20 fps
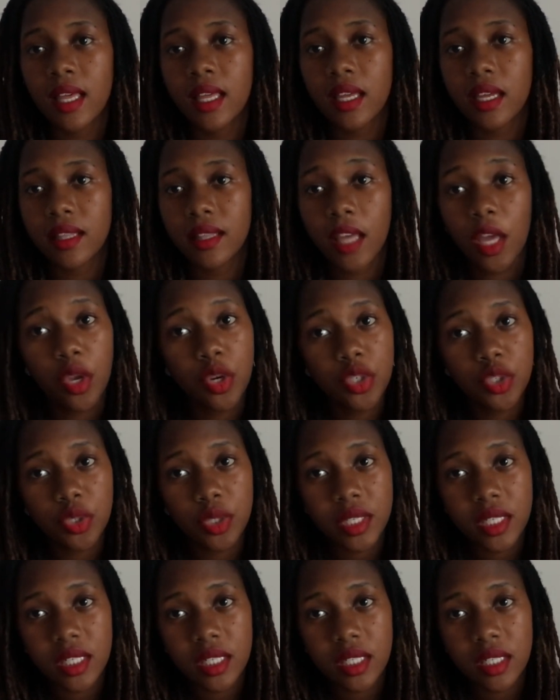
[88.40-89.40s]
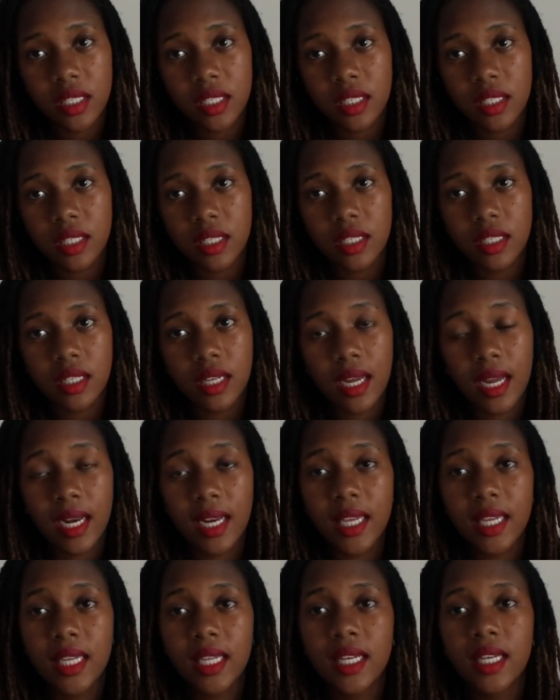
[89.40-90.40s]
They're usually
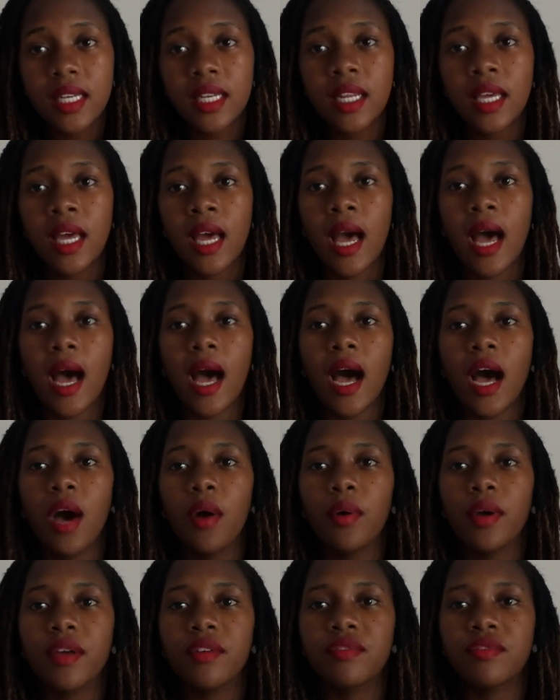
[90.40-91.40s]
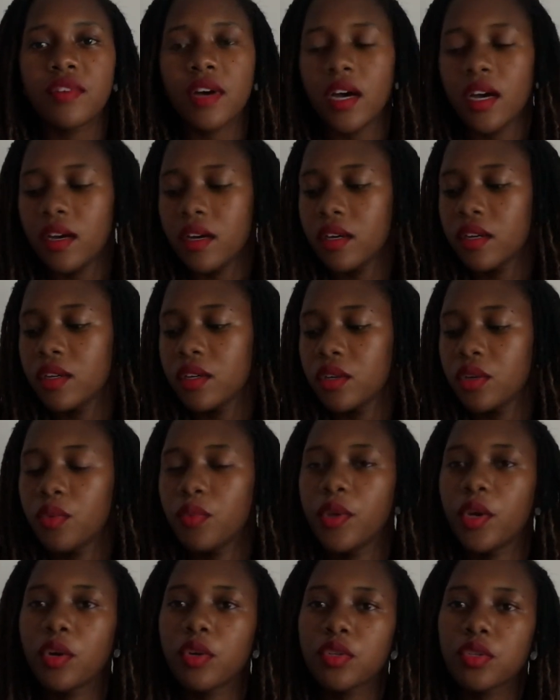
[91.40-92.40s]
clean. However,
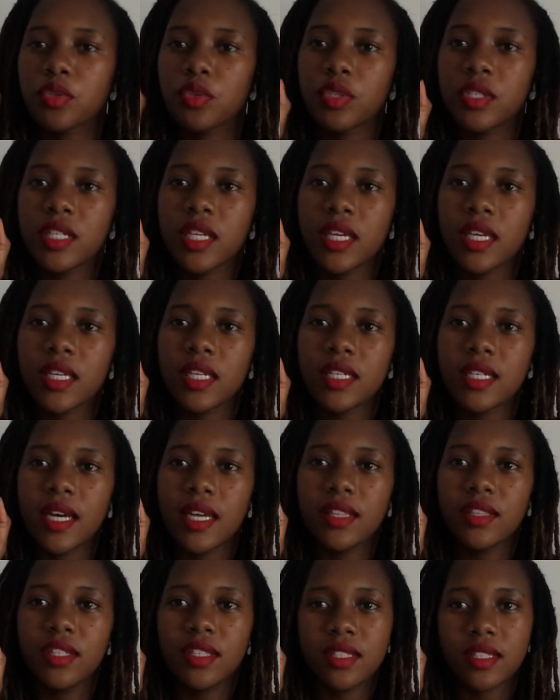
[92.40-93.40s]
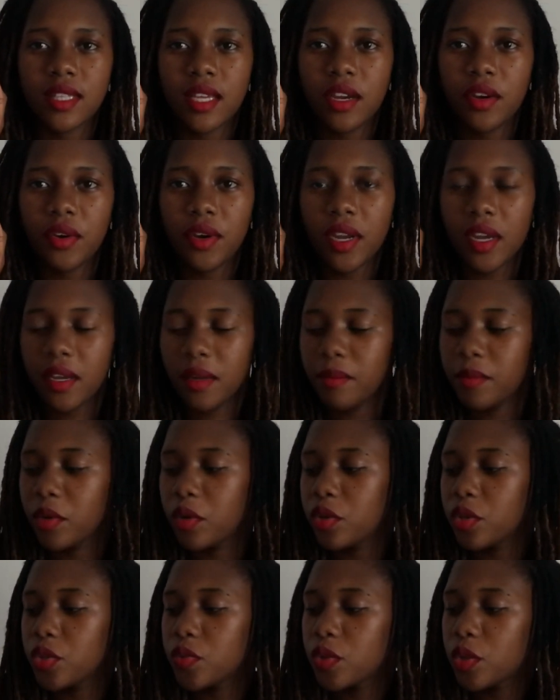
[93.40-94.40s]
we also take it at this area
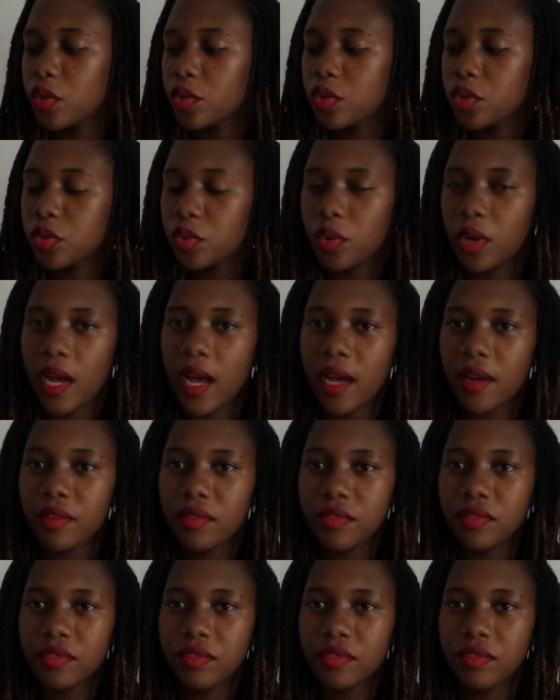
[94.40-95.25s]
because we also have